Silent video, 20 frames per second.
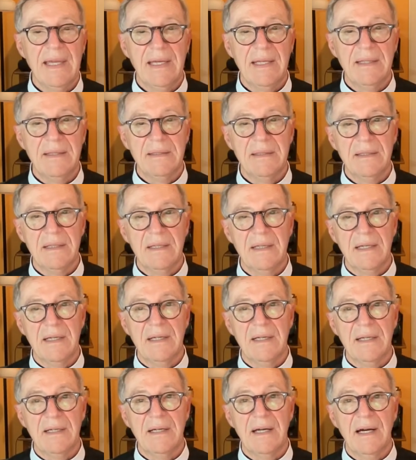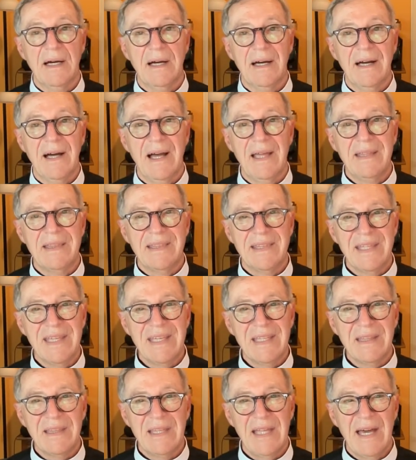And uh, I
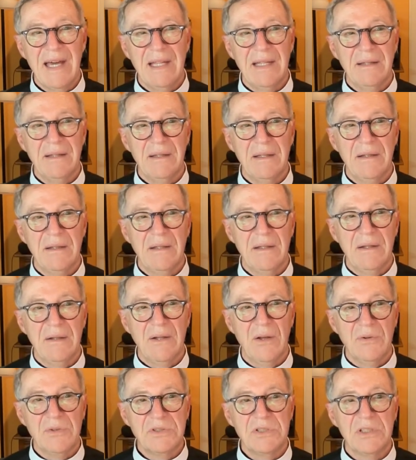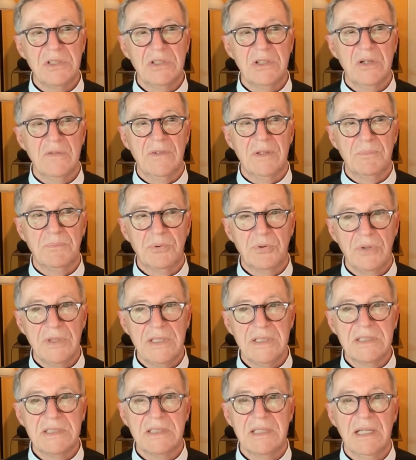think that notion of a
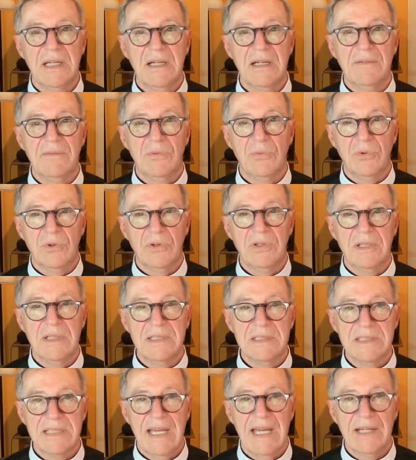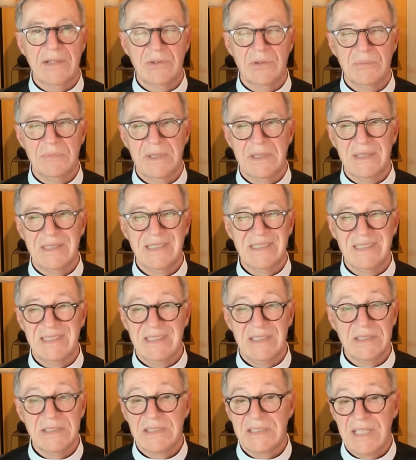priest of word and sacrament
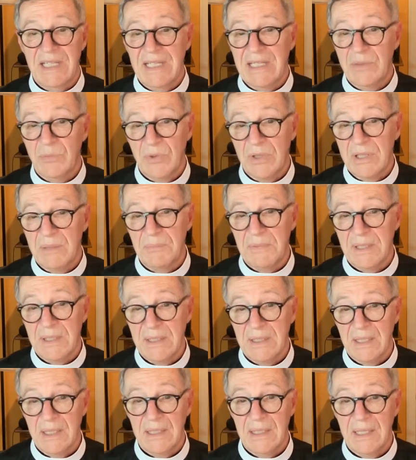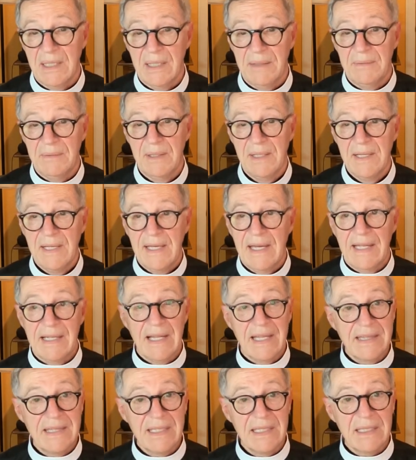just stayed with me. I, I, and
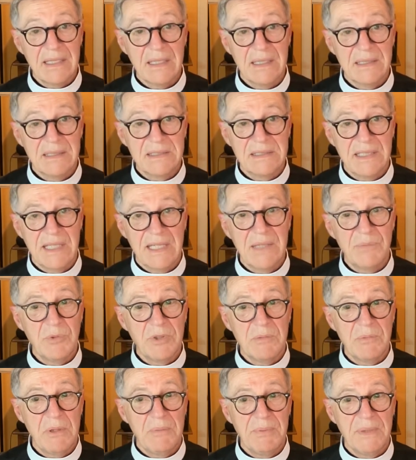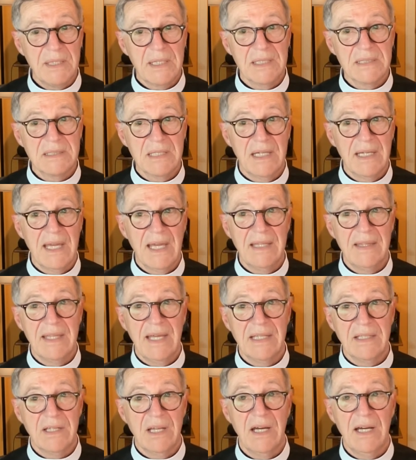I think it stayed with me because I had
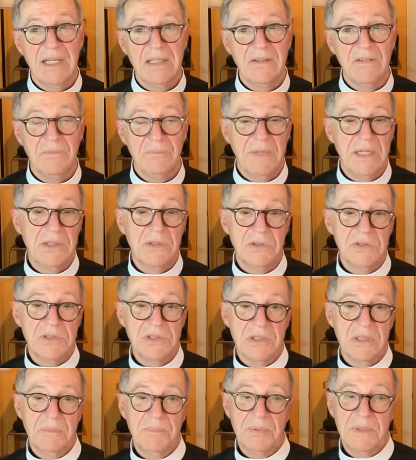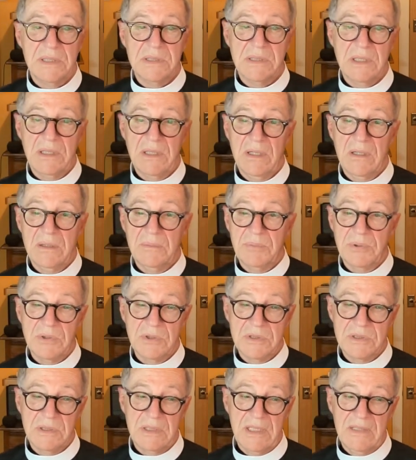that kind of mentorship as a young
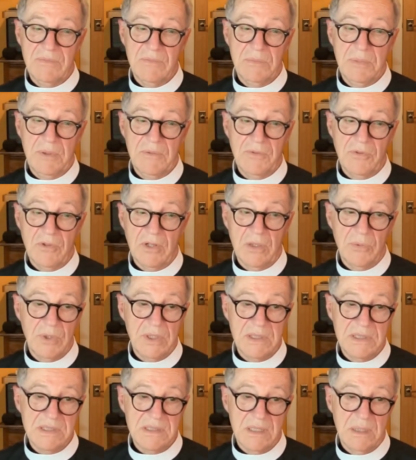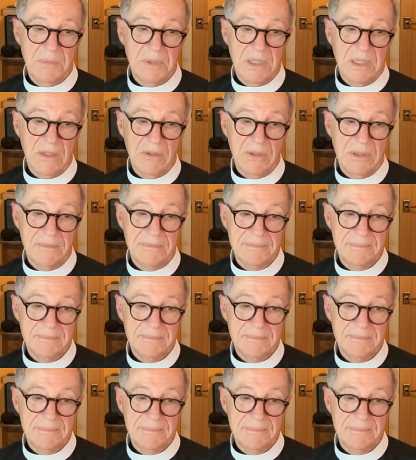person, even before I went to seminary.